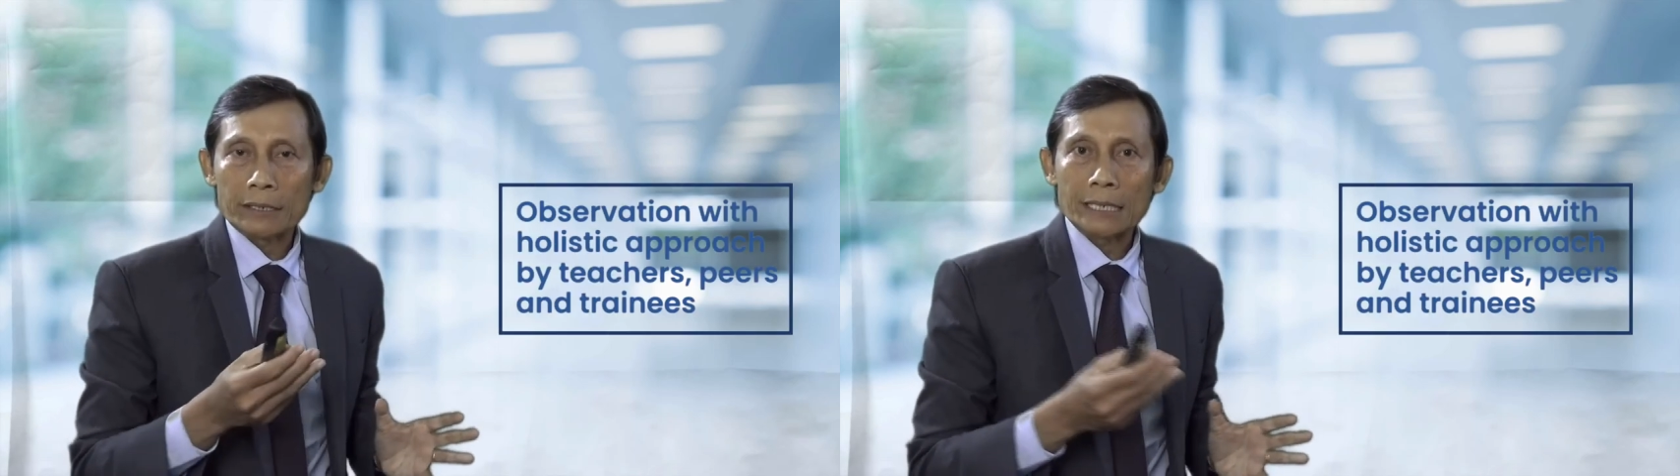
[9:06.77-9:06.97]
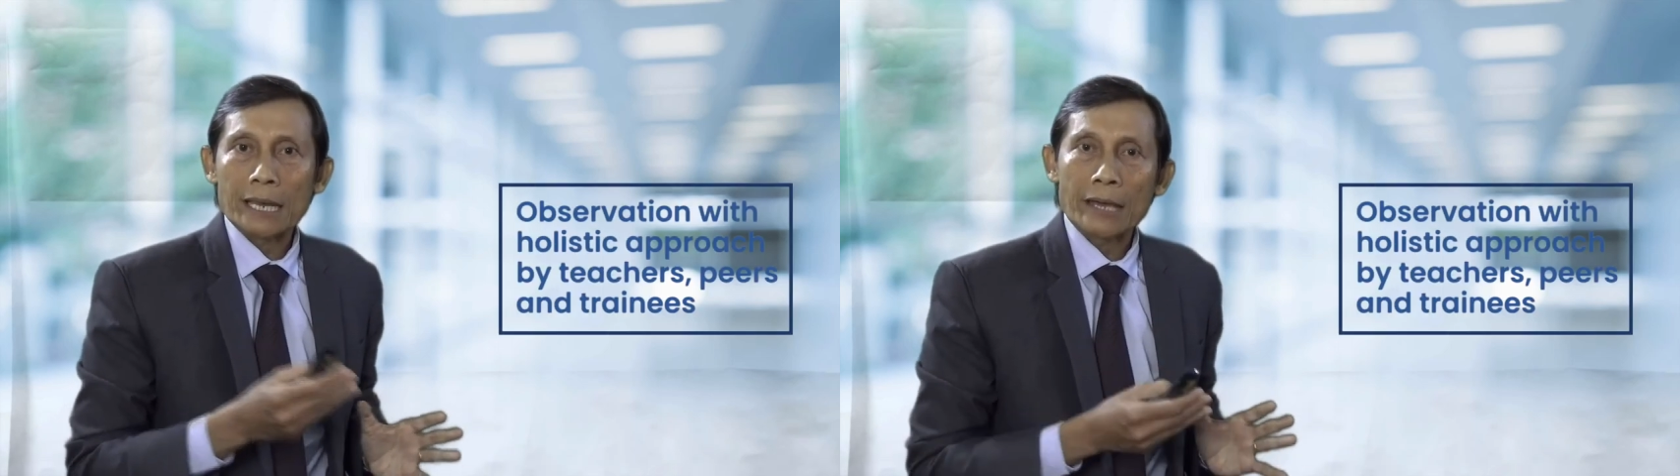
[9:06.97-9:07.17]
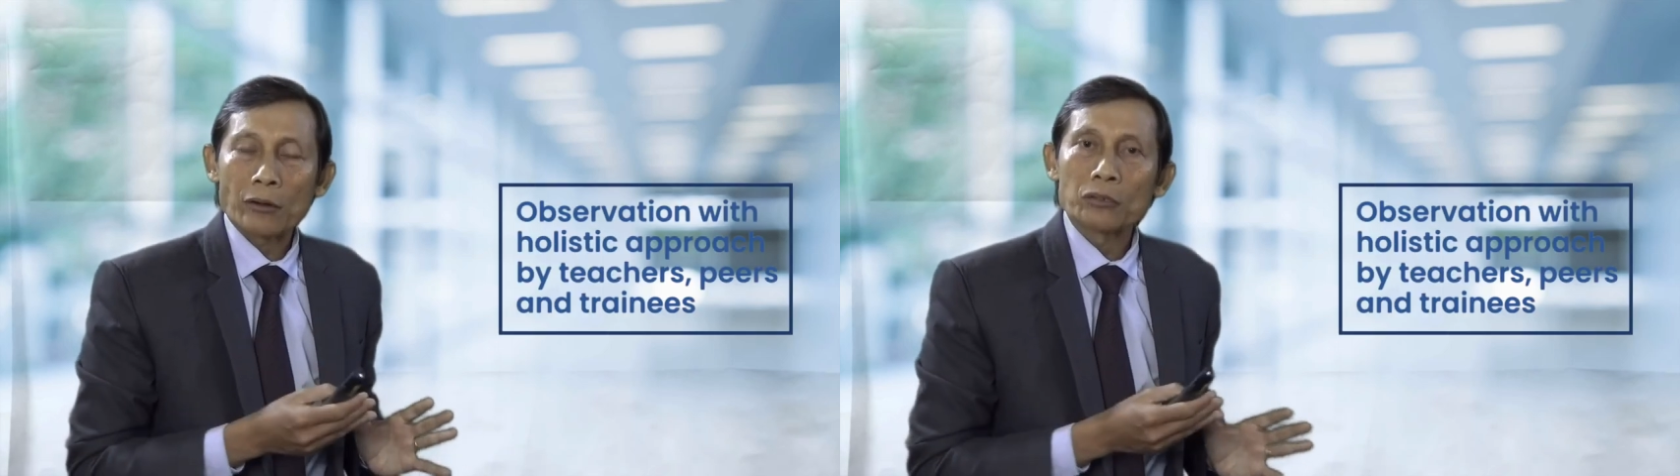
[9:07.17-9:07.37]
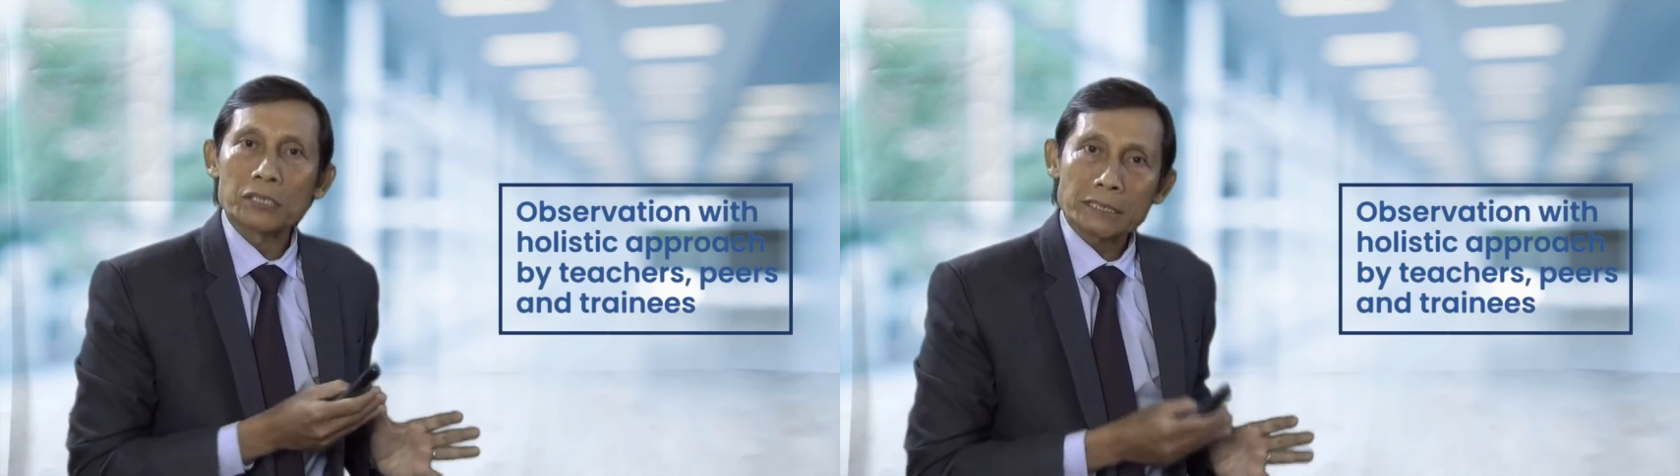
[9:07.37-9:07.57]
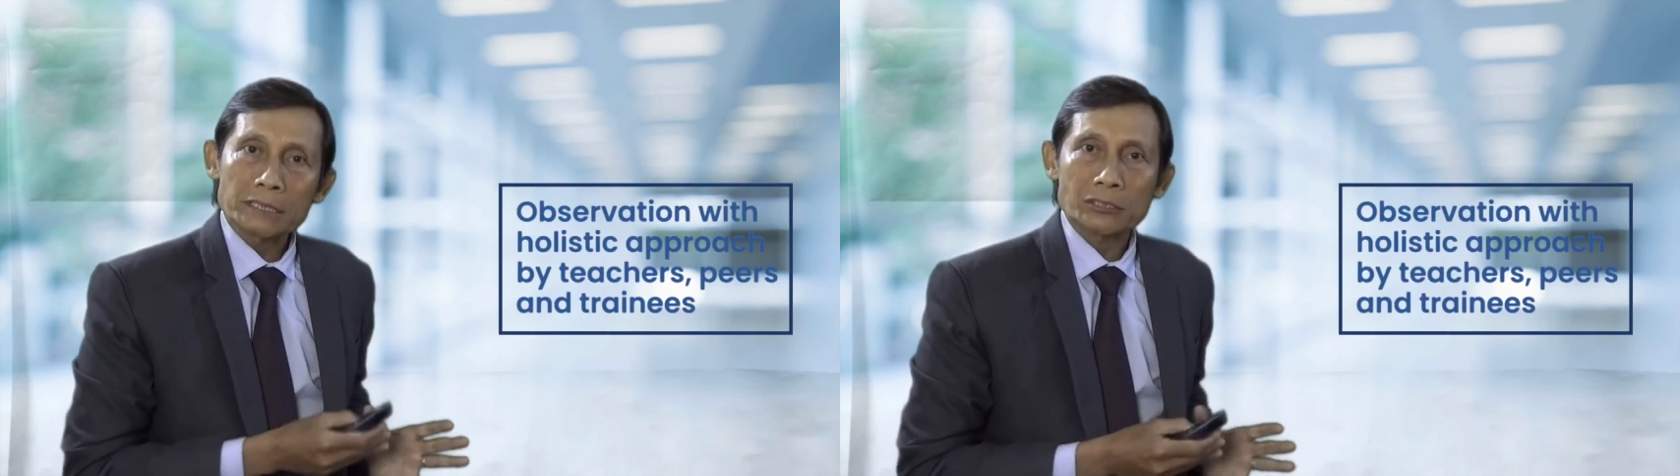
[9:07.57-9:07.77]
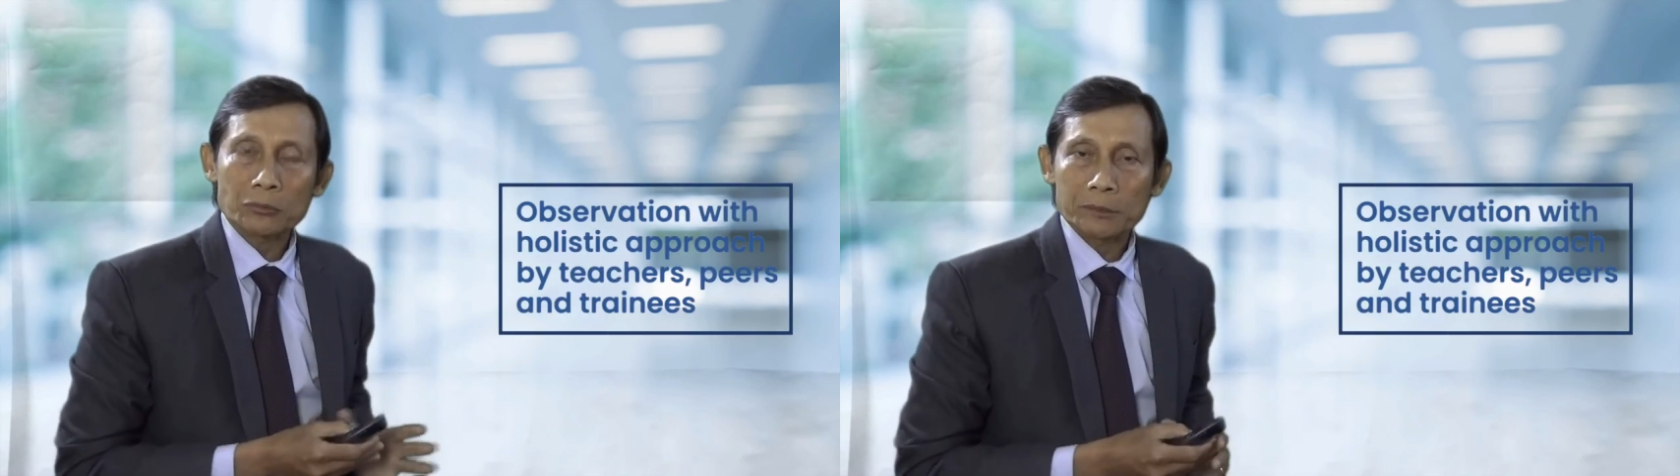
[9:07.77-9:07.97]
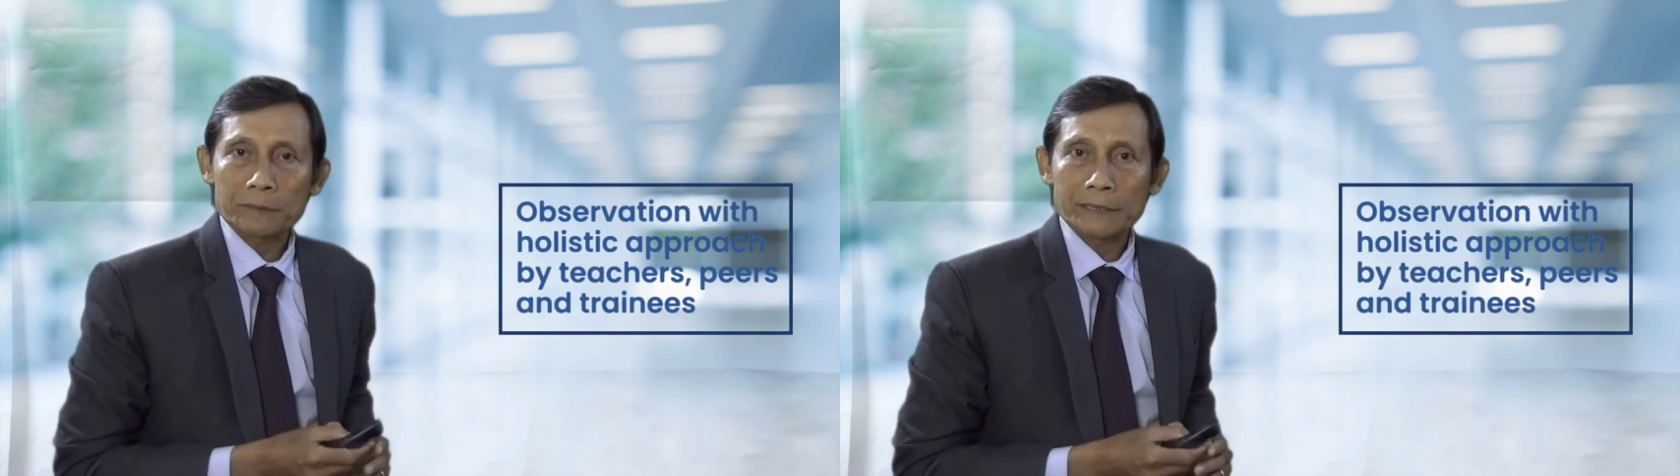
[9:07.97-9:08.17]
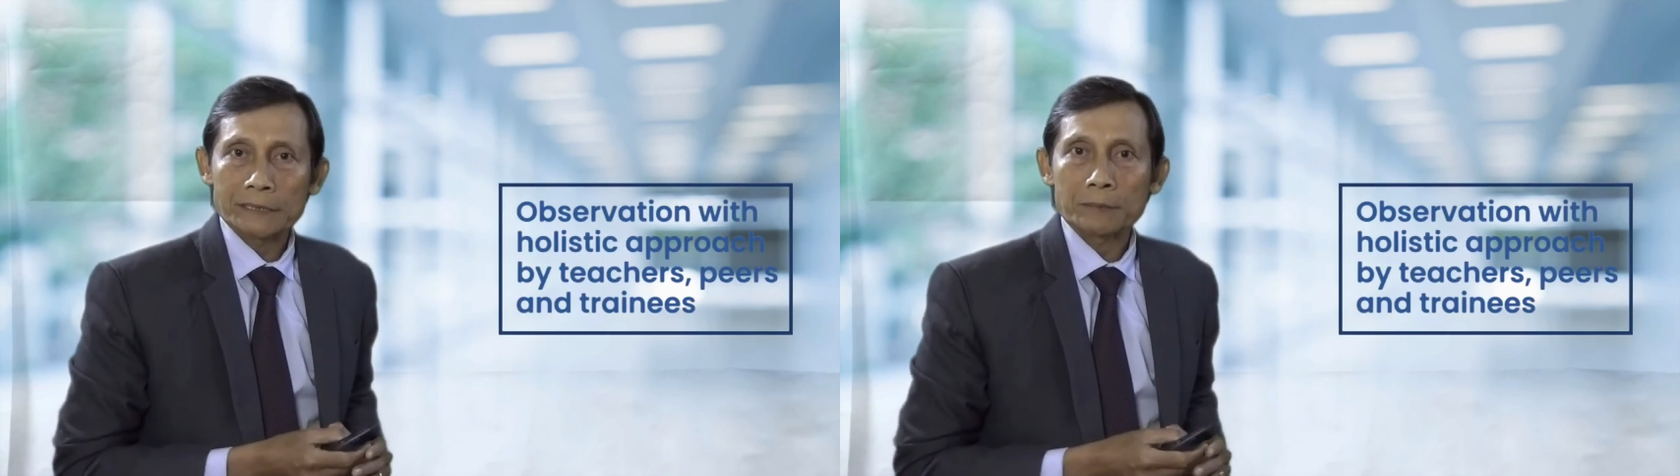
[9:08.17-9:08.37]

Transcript: rely on teachers' observation,